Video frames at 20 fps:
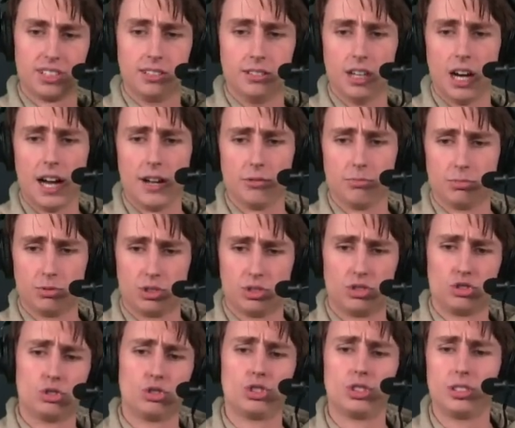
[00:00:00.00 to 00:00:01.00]
I've
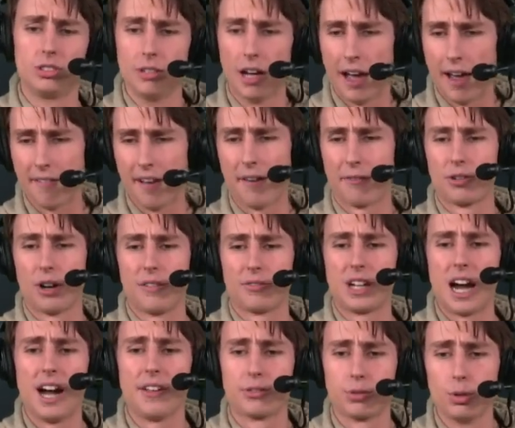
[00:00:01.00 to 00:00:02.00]

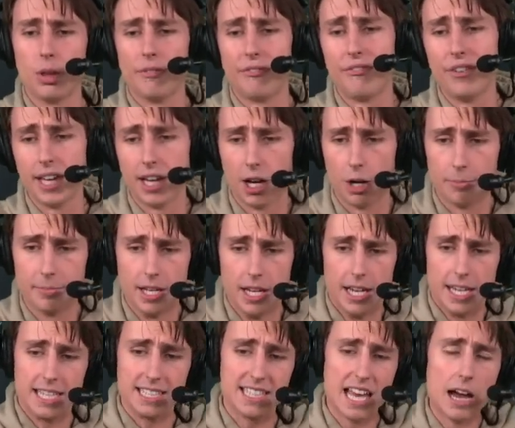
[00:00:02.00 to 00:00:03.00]
gone through the film.
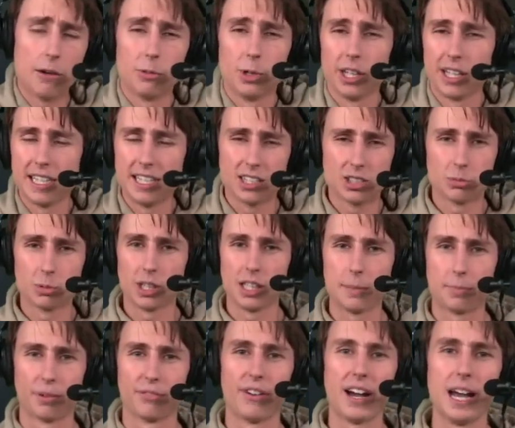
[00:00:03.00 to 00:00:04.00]
He doesn't really
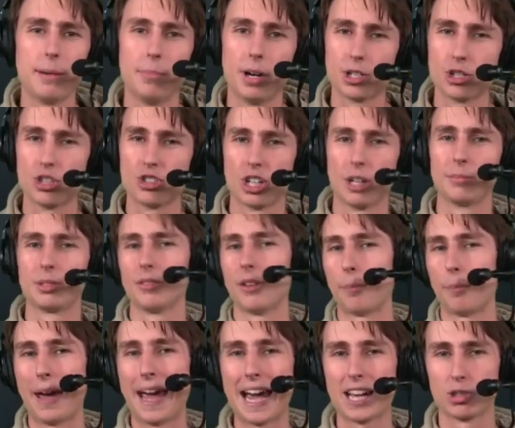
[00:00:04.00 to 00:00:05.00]
provide much in terms of a
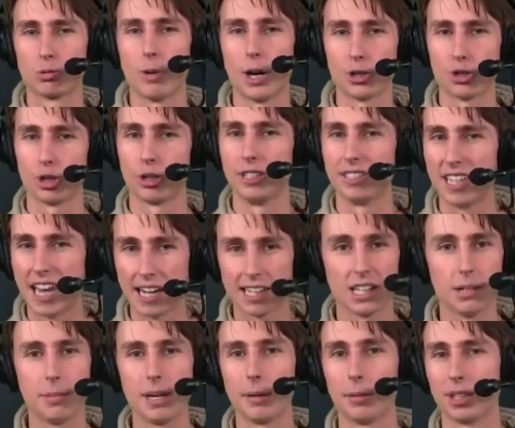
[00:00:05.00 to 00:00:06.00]
pass rusher. He's not
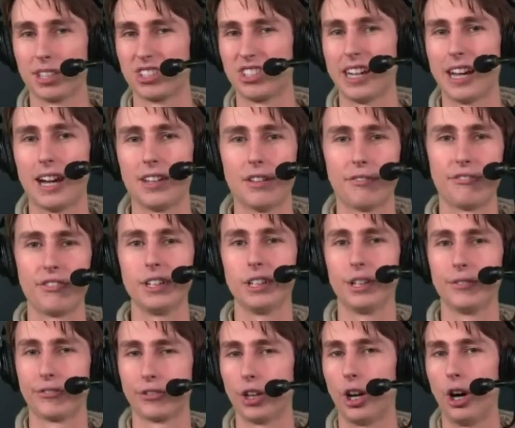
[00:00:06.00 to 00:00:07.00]
going to be able to stay on the
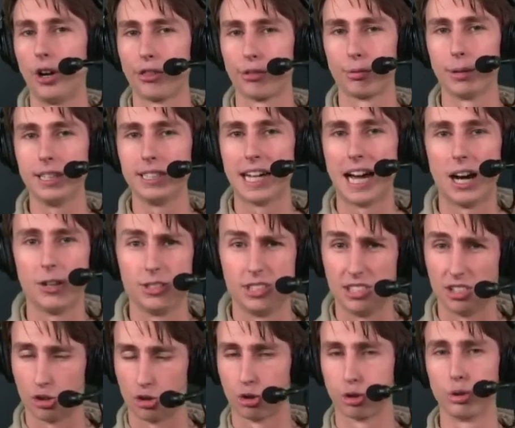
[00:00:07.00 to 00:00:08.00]
field for all three downs.
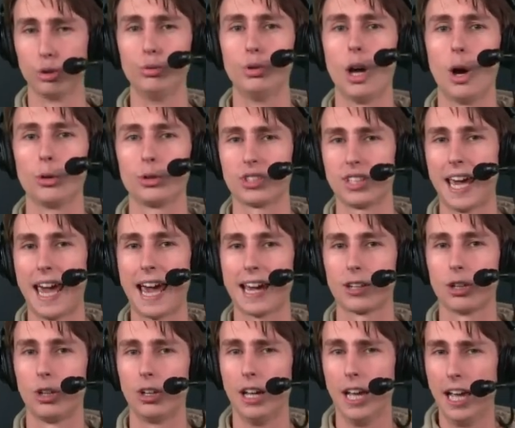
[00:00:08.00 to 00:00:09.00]
He's a true nose
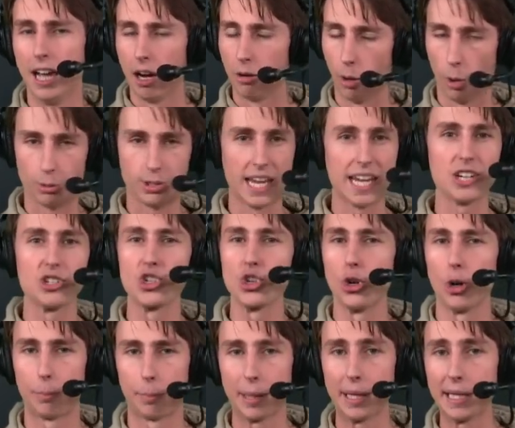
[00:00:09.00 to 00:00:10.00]
tackle, a
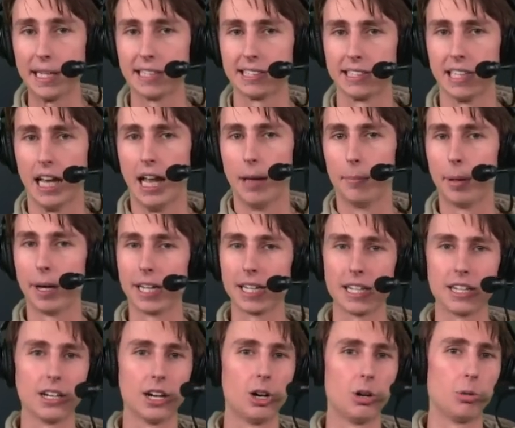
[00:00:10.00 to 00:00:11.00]
rotational piece, but
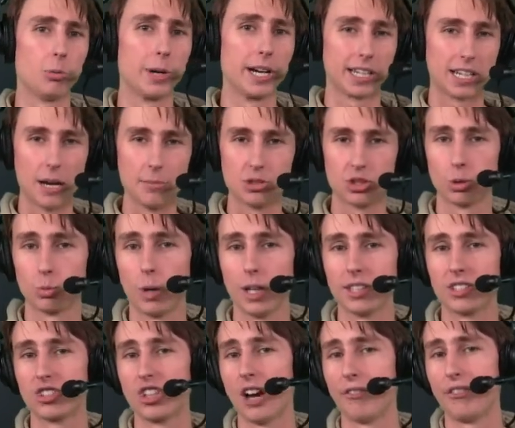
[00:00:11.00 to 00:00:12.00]
you know, when it comes to
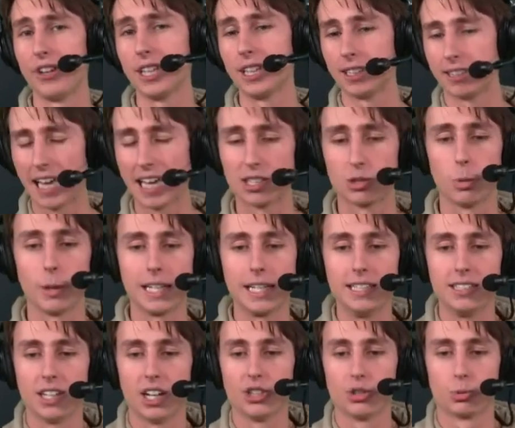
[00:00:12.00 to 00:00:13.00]
run stuffing, that's what he
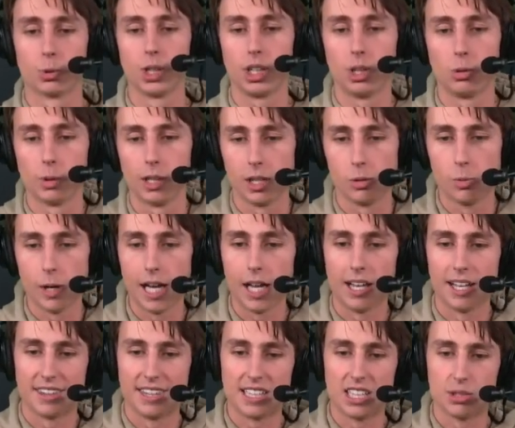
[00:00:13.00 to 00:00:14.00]
does really, really well.
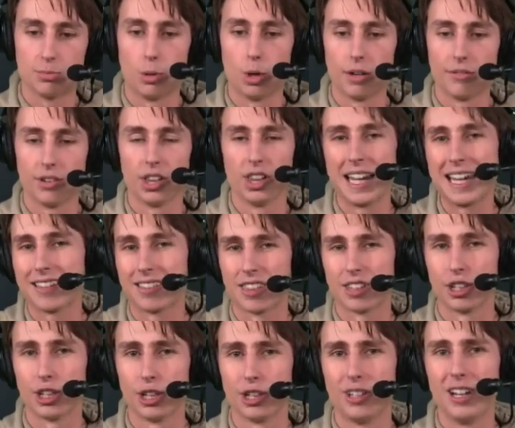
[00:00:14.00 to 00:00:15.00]
I think he's more of a late
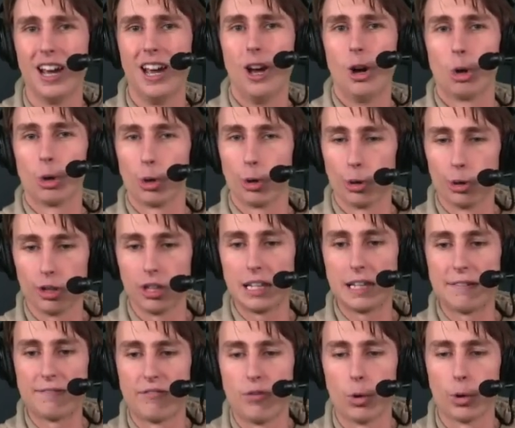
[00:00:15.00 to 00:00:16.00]
third or
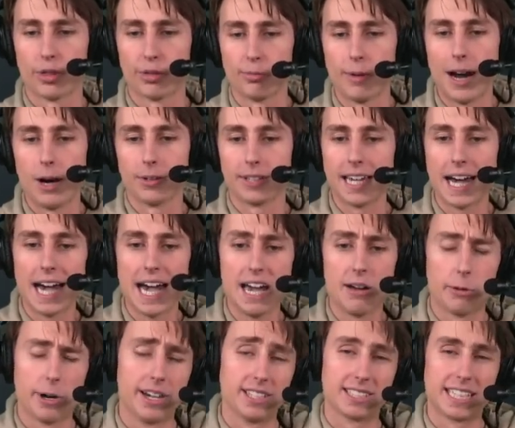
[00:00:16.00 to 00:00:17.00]
early fourth round guy,
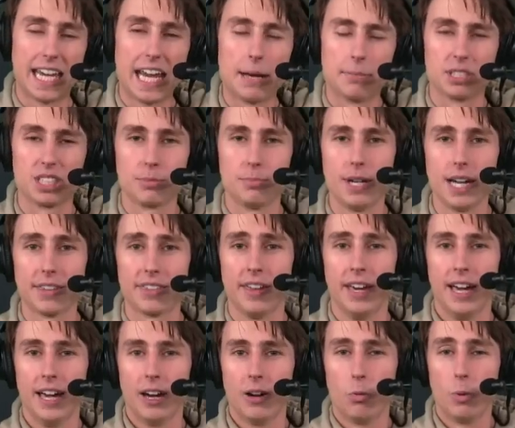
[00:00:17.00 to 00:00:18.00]
whereas Cam Smith,
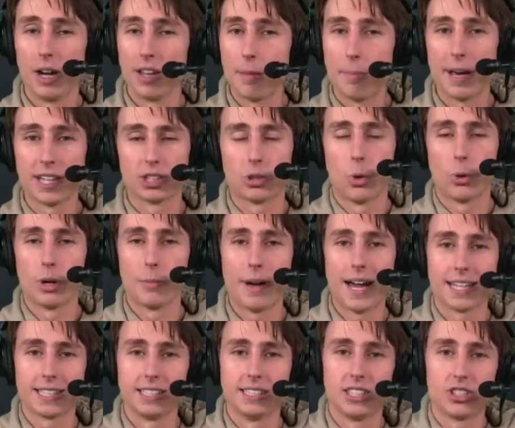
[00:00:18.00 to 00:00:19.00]
one of the best
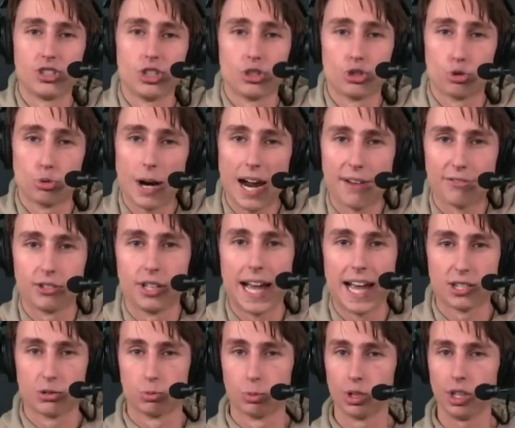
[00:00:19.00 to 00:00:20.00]
cornerbacks in this year's draft
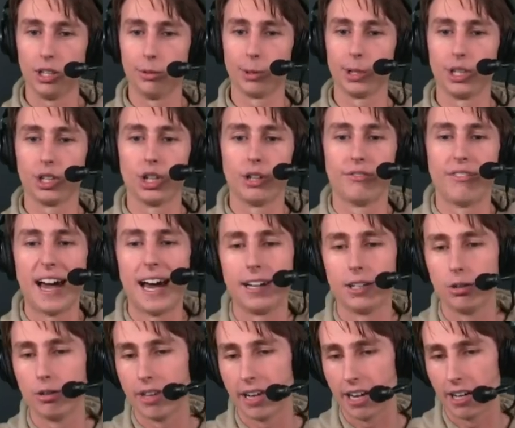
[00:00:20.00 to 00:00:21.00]
class, really, really good
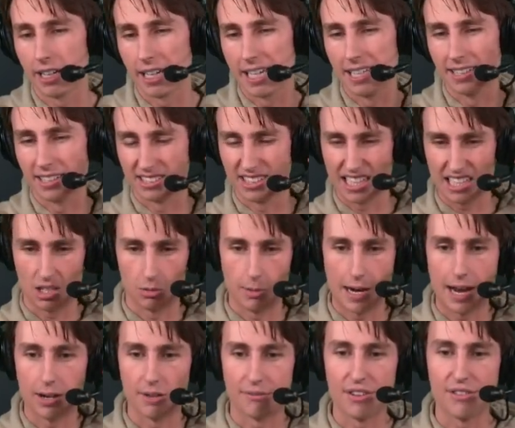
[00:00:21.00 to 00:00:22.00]
value there in the second
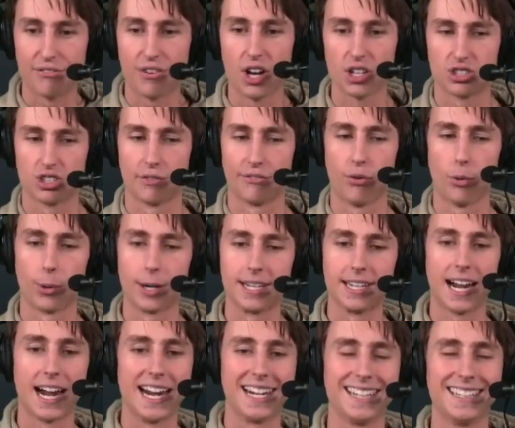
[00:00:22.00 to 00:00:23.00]
round. If he falls to
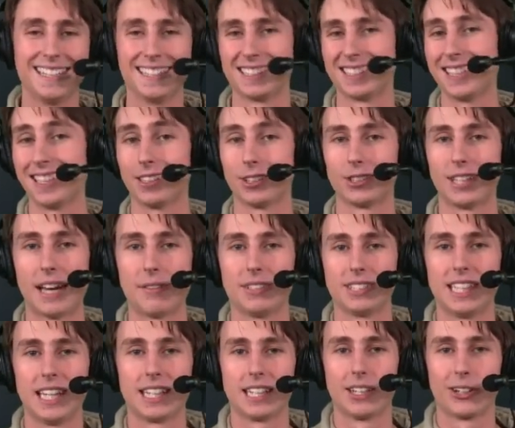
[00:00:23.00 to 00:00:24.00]
49 and the Steelers
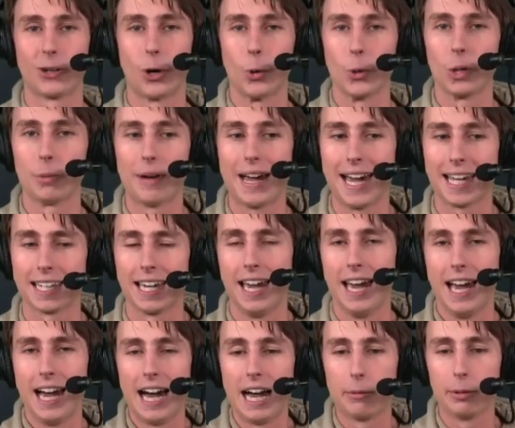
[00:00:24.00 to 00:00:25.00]
haven't taken a cornerback,
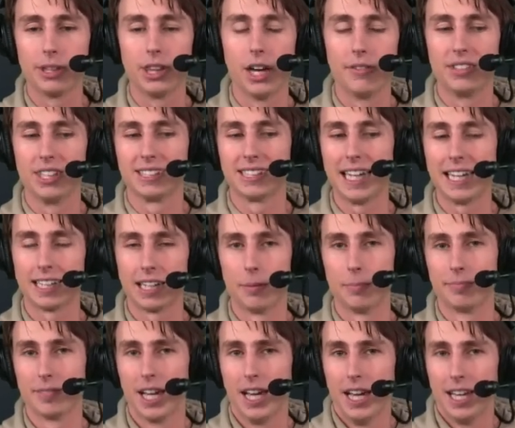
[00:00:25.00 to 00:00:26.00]
I would love to take
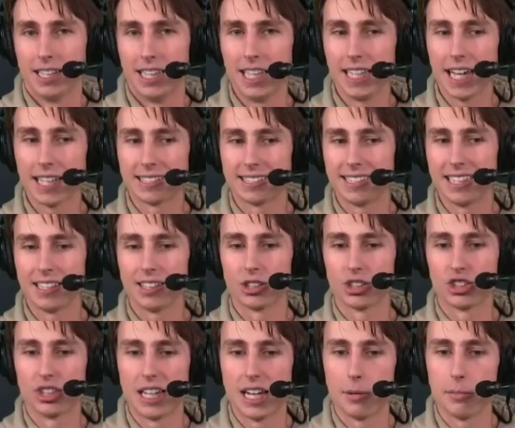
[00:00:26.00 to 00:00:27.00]
him. Then you got Steelers
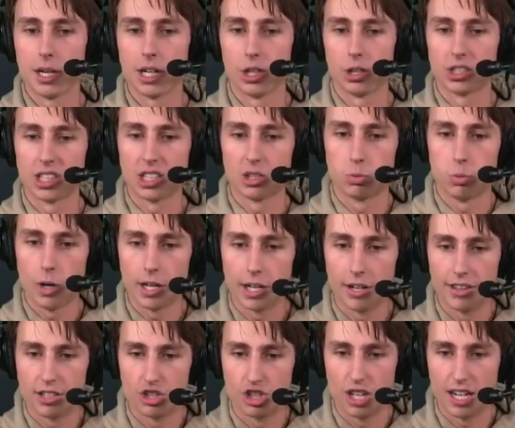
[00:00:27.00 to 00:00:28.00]
Sam here. He says, what
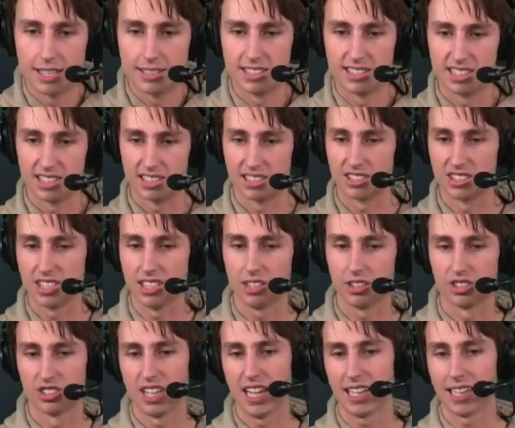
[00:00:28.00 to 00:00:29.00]
are the chances that the
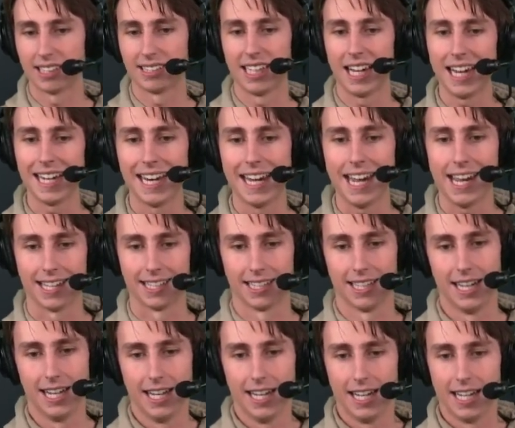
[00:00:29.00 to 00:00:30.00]
Steelers take a tight end
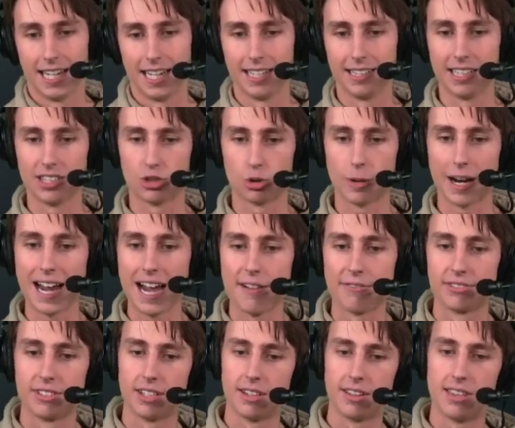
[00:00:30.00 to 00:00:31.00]
in the
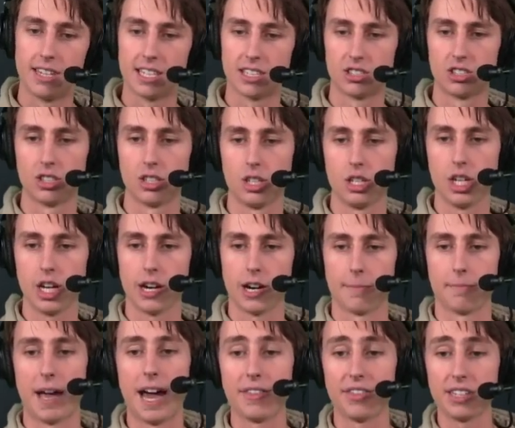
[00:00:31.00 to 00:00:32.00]
draft this
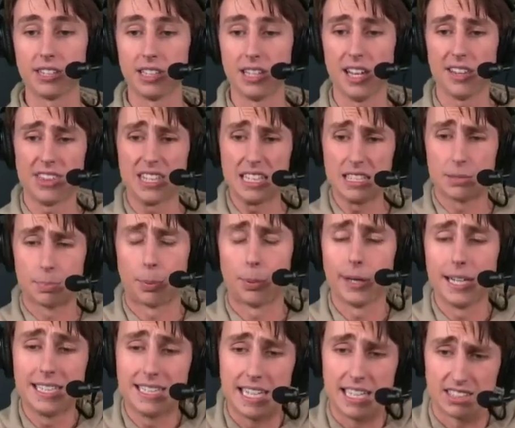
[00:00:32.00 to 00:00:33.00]
year? I think it's
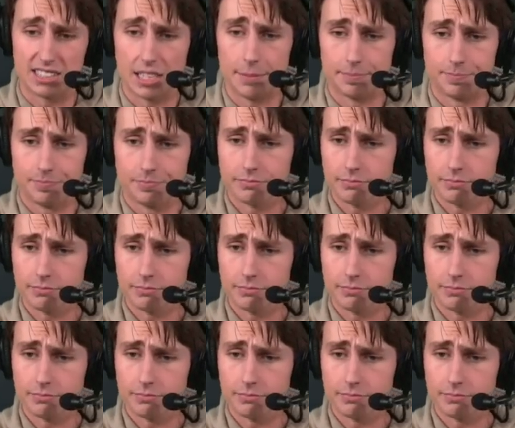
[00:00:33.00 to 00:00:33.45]
pretty decent.